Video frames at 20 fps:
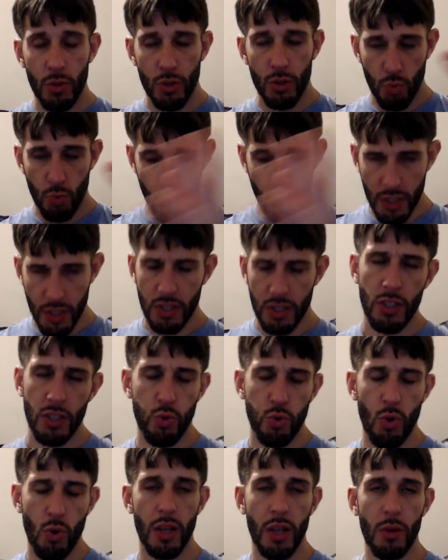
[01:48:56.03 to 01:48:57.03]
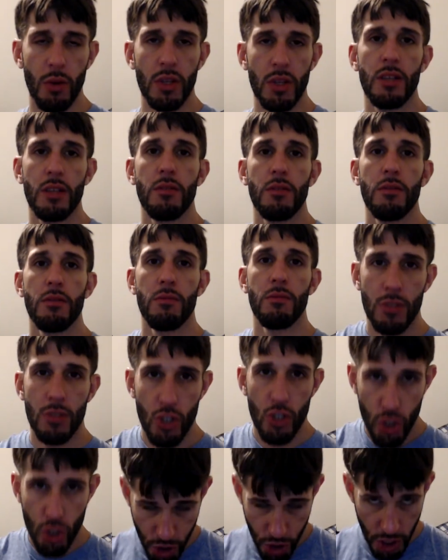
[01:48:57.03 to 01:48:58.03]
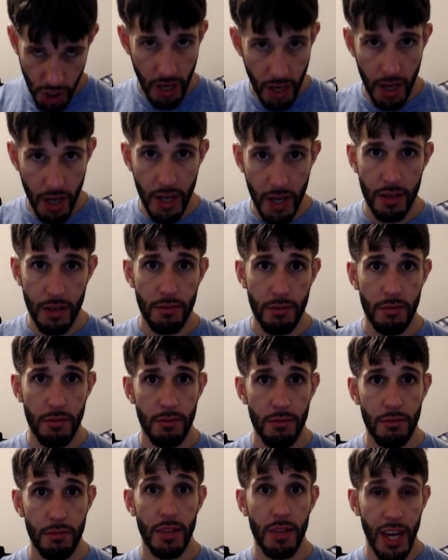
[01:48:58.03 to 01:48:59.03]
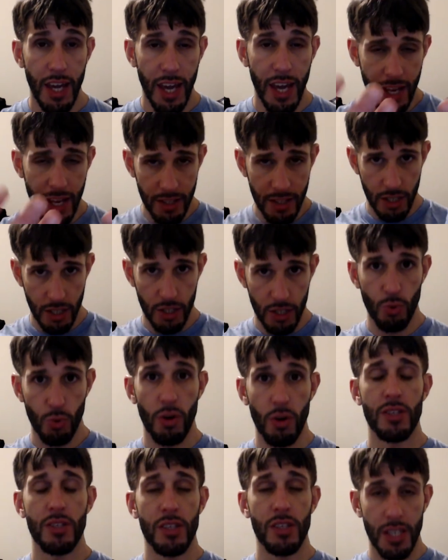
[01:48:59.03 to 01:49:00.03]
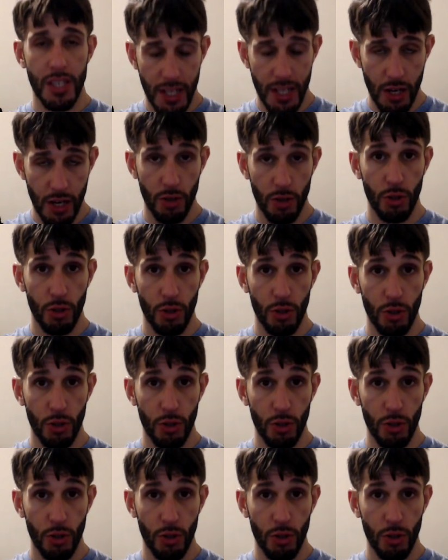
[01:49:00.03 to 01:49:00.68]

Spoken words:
went to the toilet with it, shit on it, handed it to us and said, here, look